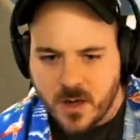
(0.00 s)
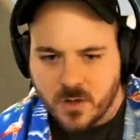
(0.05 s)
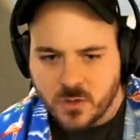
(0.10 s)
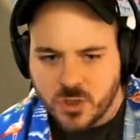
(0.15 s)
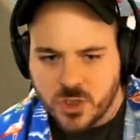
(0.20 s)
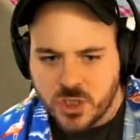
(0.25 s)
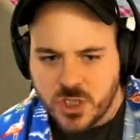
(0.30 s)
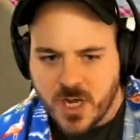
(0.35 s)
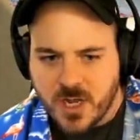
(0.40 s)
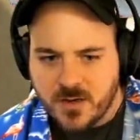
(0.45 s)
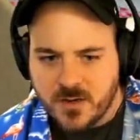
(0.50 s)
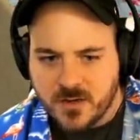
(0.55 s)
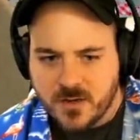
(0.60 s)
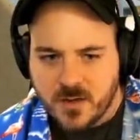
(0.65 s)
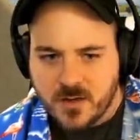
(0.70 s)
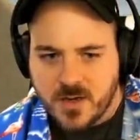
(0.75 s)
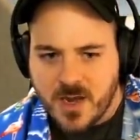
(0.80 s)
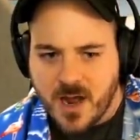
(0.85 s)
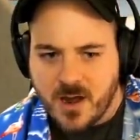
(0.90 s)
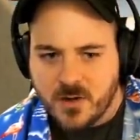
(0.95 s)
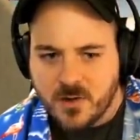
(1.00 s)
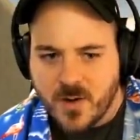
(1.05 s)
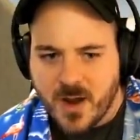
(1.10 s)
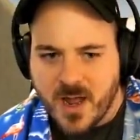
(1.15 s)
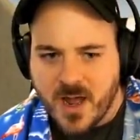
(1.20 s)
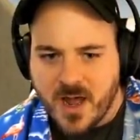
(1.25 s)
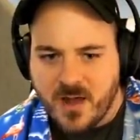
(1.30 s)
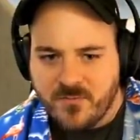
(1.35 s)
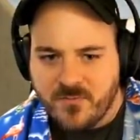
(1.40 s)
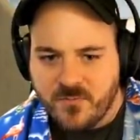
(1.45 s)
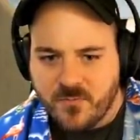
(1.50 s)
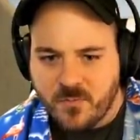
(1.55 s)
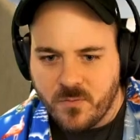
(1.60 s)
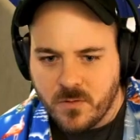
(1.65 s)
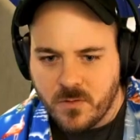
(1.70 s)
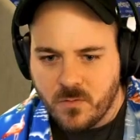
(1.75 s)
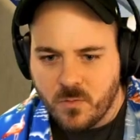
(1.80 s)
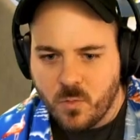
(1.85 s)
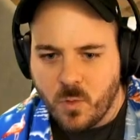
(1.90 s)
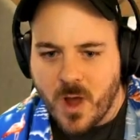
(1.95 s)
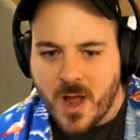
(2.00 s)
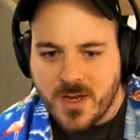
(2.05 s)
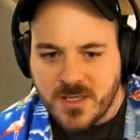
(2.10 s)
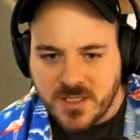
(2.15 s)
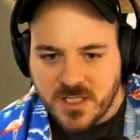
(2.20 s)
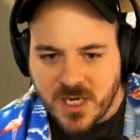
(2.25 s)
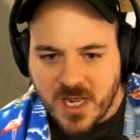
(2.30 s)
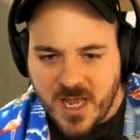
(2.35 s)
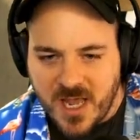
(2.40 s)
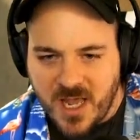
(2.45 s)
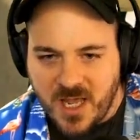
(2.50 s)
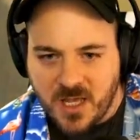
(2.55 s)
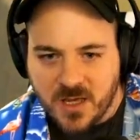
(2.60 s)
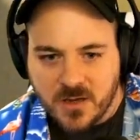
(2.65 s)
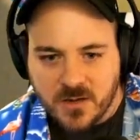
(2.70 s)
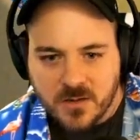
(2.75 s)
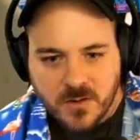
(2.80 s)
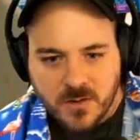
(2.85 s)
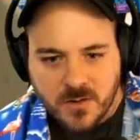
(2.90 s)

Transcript: Oh, shit. Now do I have one T?